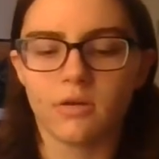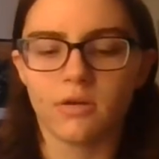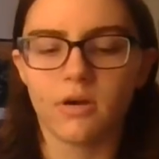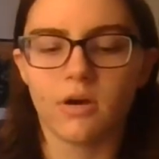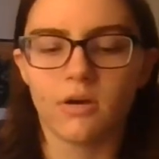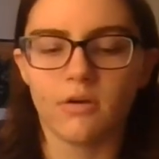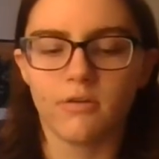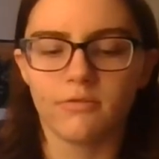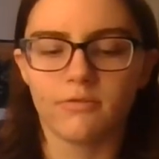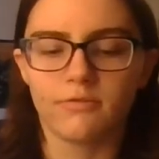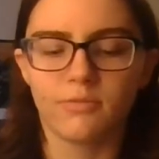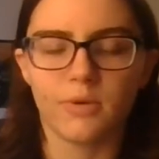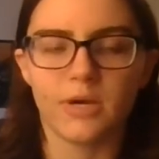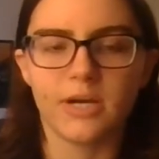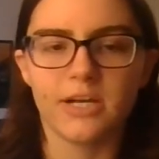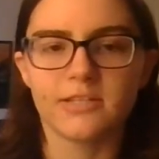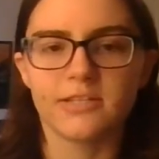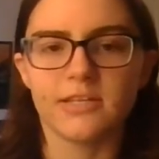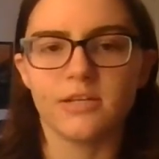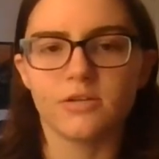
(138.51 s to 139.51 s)
of
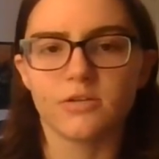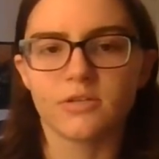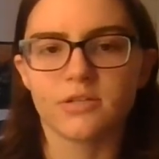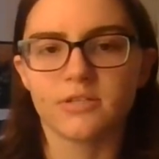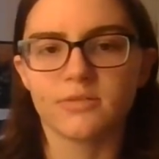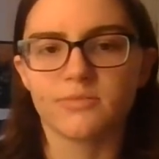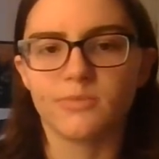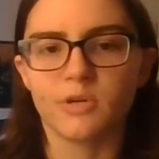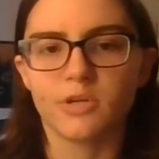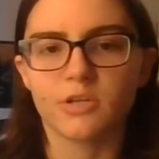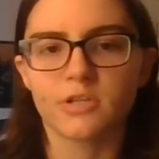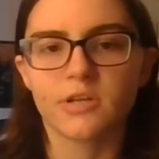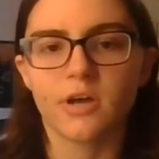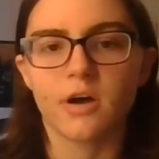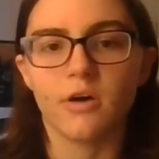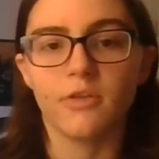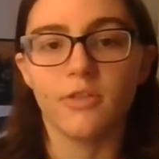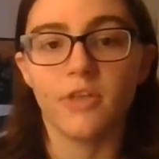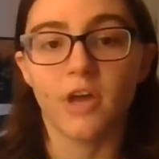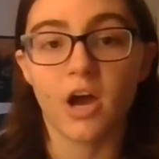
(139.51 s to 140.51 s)
Brandon Sanderson's books
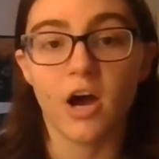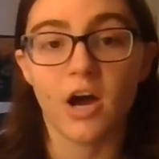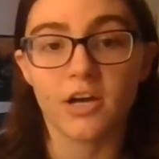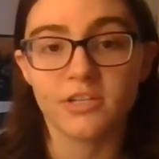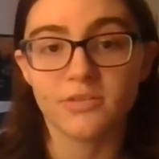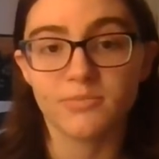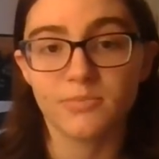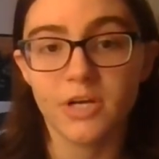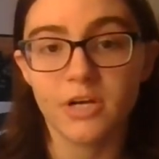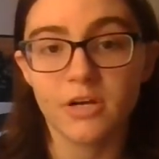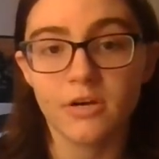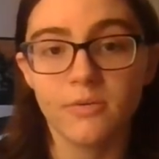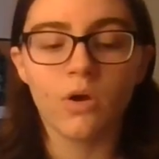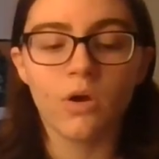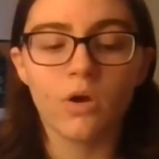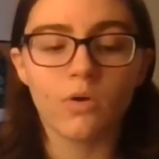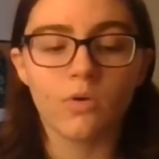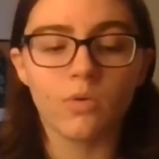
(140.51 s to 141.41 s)
called the Cosmere,